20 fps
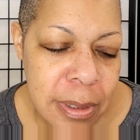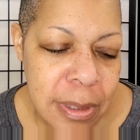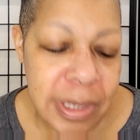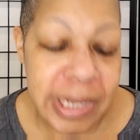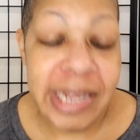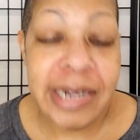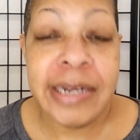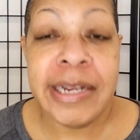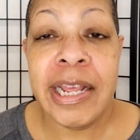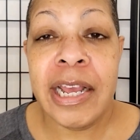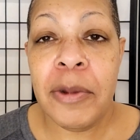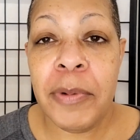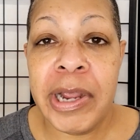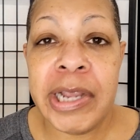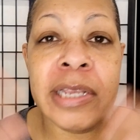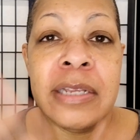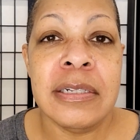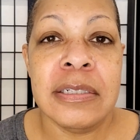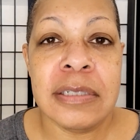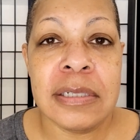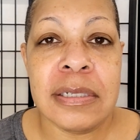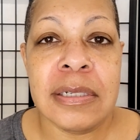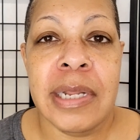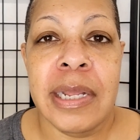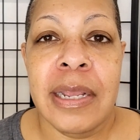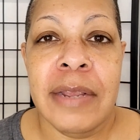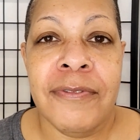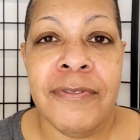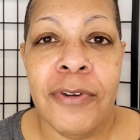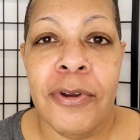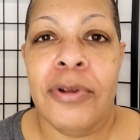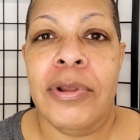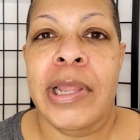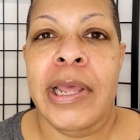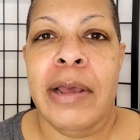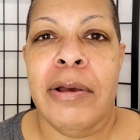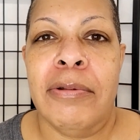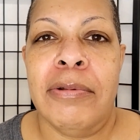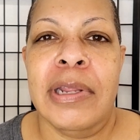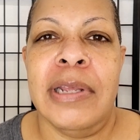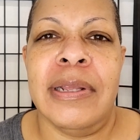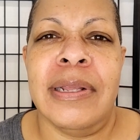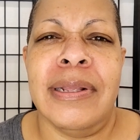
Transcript: like now I can just like fall out.